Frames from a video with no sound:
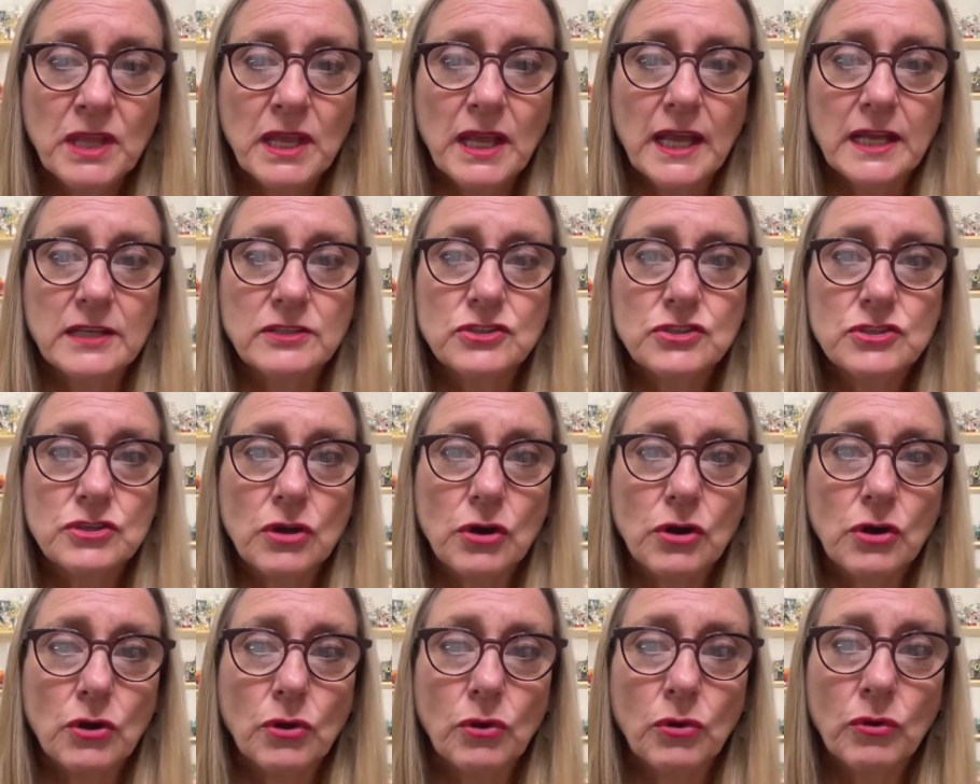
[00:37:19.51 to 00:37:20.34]
And
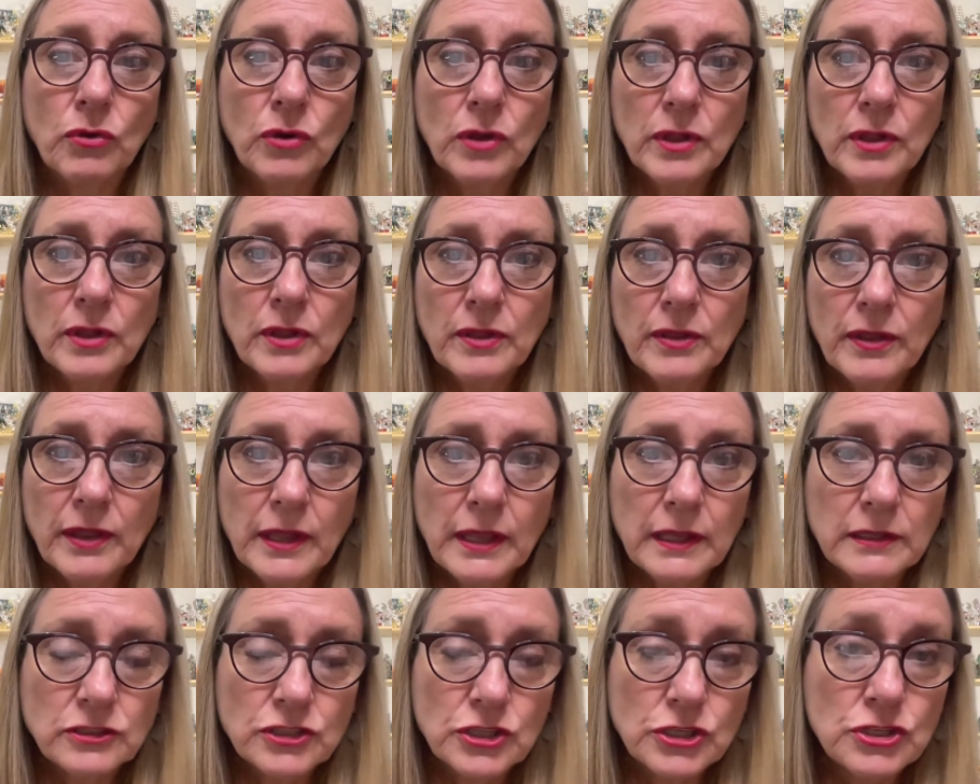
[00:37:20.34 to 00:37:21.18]
so
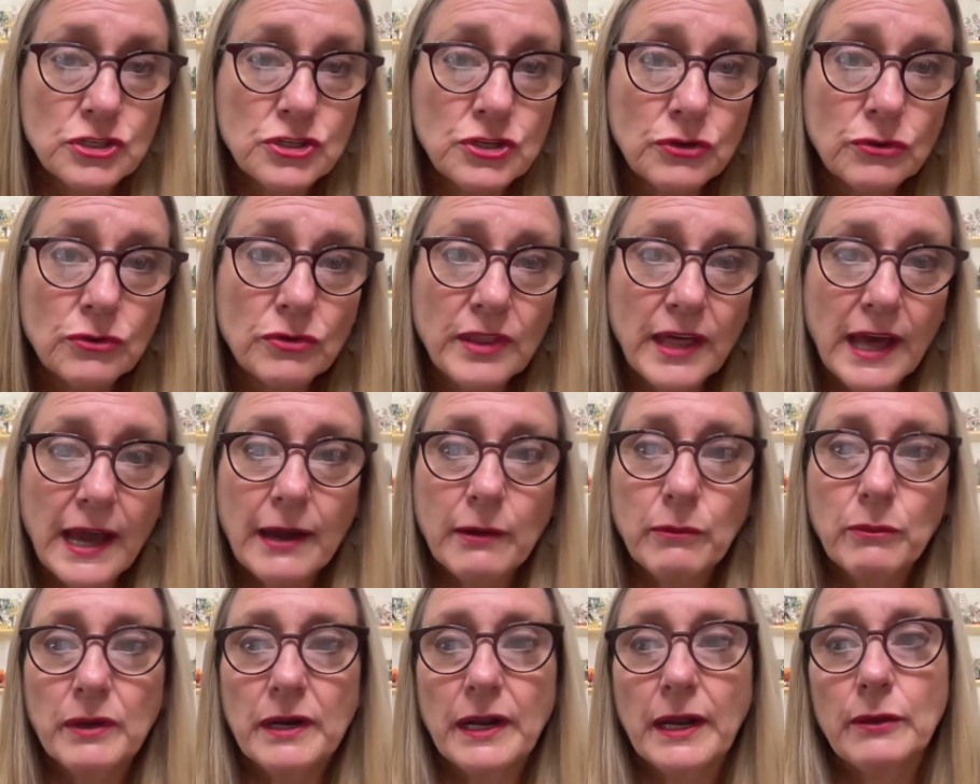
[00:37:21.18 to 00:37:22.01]
to do
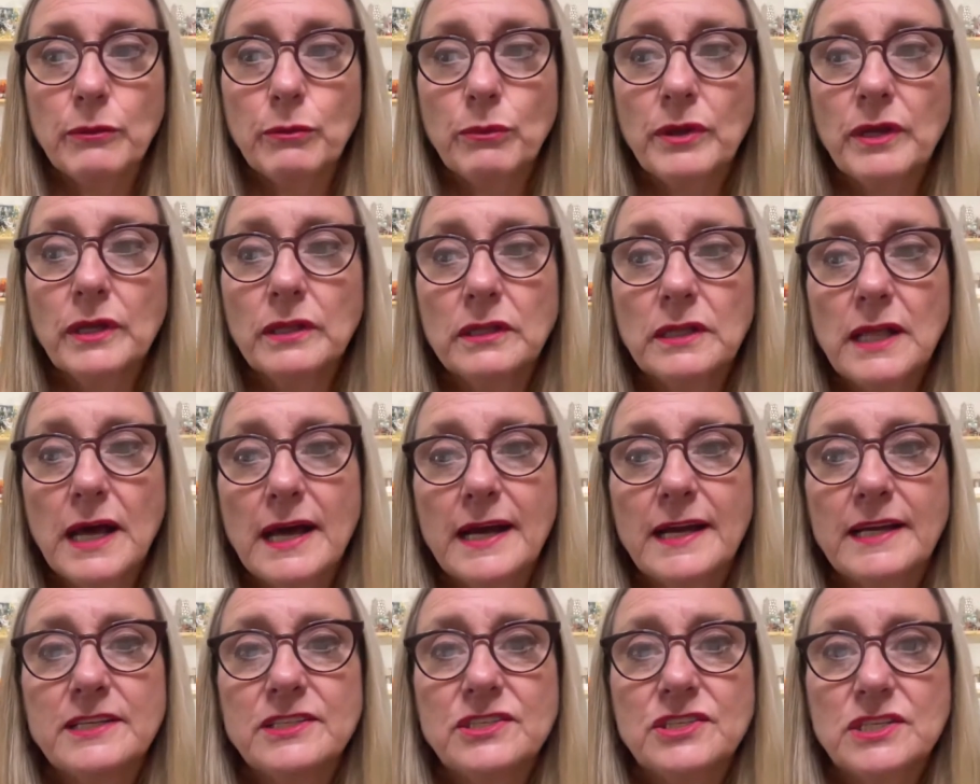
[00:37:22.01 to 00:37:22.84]
that, what I
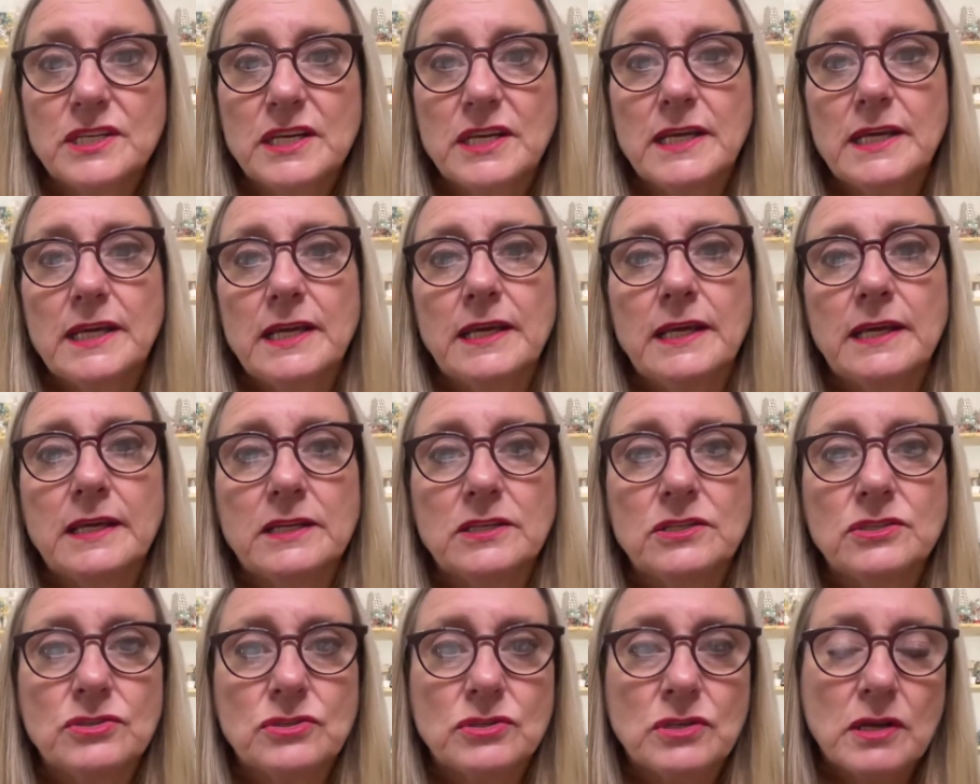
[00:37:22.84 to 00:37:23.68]
realized
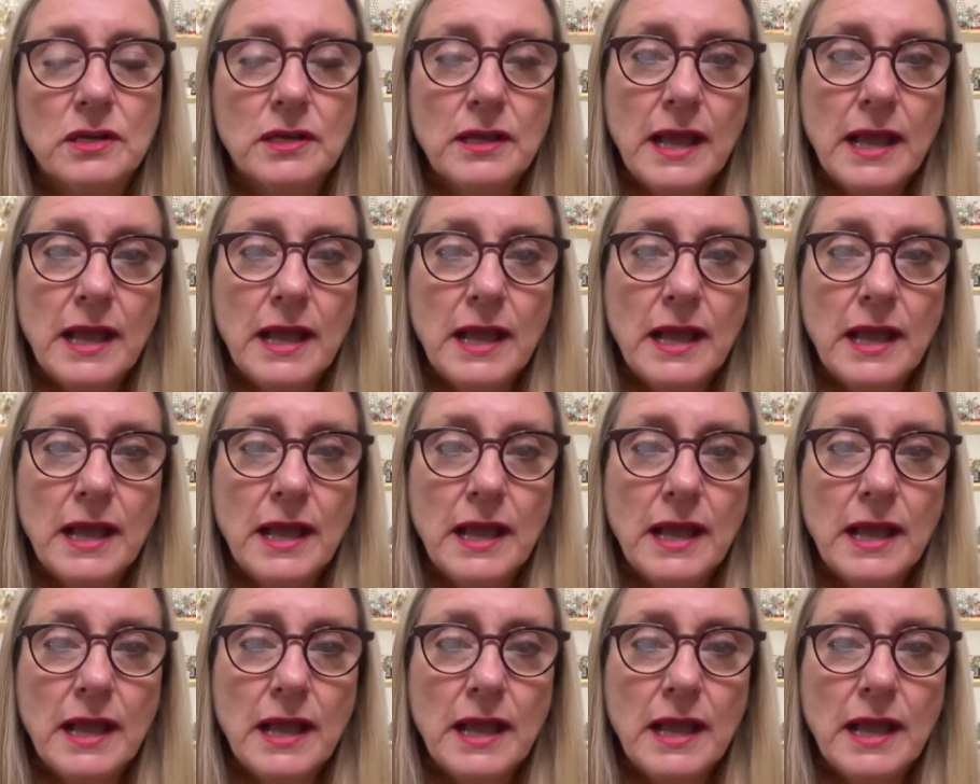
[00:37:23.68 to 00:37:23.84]
is